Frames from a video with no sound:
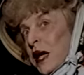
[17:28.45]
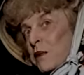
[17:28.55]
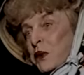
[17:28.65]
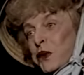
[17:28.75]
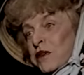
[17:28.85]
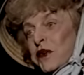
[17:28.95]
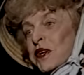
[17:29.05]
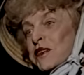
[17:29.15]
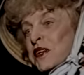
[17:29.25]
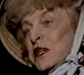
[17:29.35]
Going up the
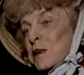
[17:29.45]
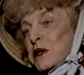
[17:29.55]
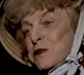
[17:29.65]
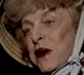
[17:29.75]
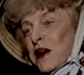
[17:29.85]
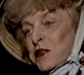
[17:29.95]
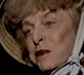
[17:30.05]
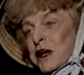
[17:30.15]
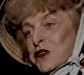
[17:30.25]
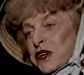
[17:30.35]
river into the deepest
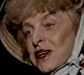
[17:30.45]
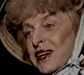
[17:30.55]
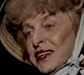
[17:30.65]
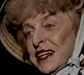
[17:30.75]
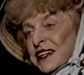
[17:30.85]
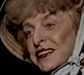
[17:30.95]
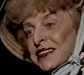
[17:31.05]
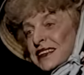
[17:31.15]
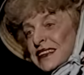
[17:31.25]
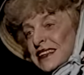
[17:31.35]
part of the Belgian
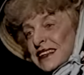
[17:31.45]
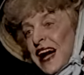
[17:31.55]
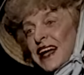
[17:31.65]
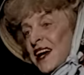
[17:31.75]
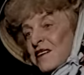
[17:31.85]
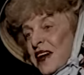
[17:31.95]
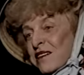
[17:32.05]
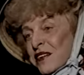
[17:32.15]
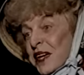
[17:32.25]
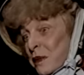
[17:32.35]
Congo. Ah. I
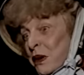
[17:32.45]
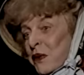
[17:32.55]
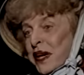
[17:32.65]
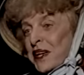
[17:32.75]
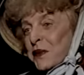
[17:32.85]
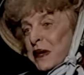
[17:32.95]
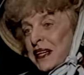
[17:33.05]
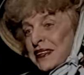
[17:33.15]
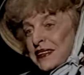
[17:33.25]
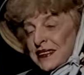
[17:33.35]
loved Humphrey and Bogie,
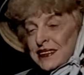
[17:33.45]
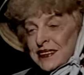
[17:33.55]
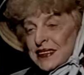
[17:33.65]
you mean.